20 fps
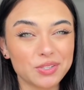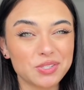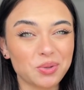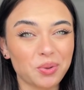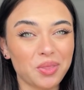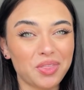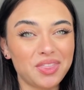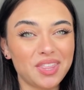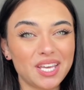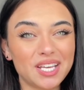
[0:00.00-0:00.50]
so
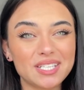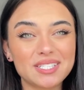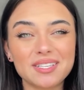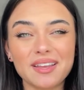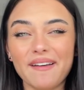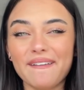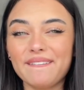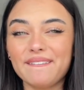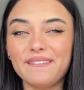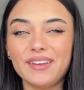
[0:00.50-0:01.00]
this
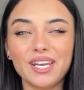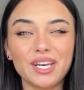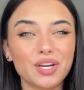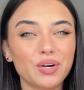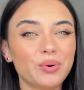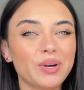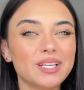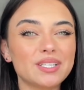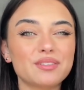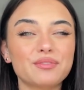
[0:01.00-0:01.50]

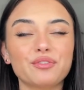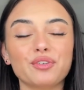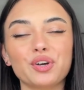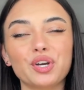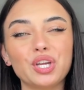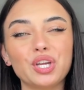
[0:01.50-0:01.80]
video is for